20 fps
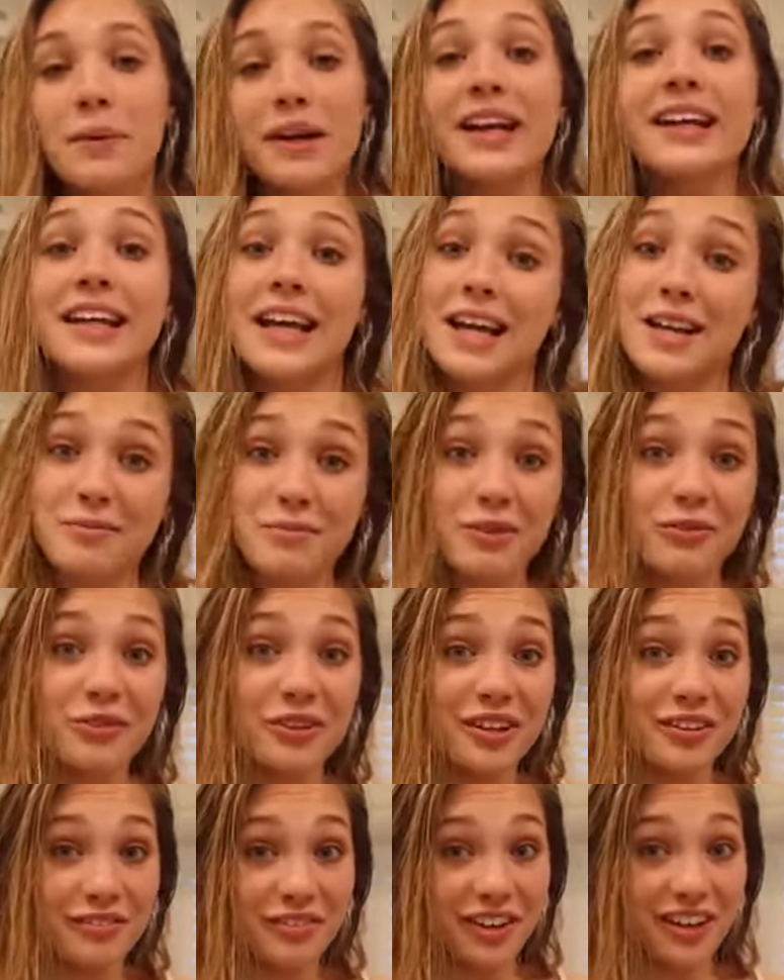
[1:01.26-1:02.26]
but I can be
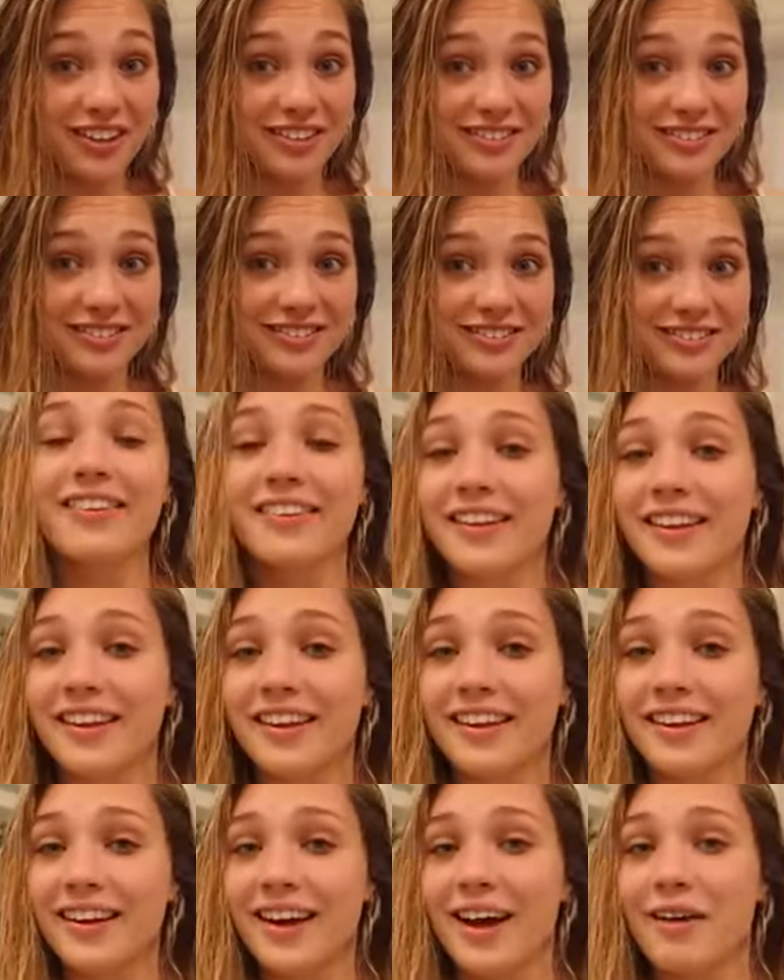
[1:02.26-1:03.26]
really fun. I
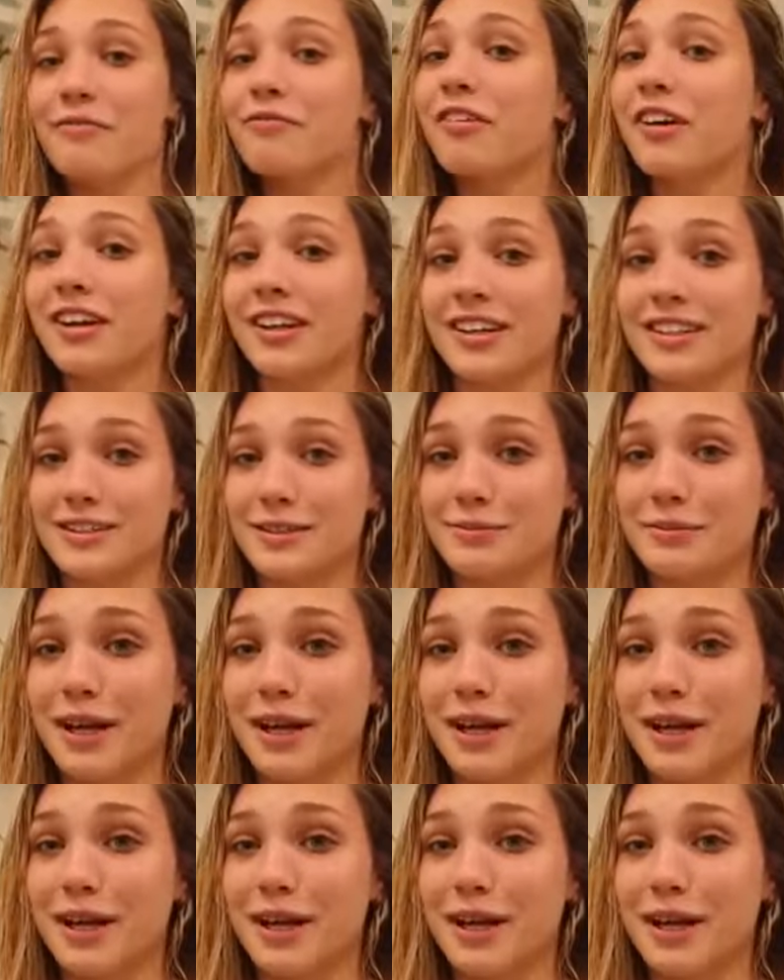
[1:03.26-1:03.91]
think I'm funny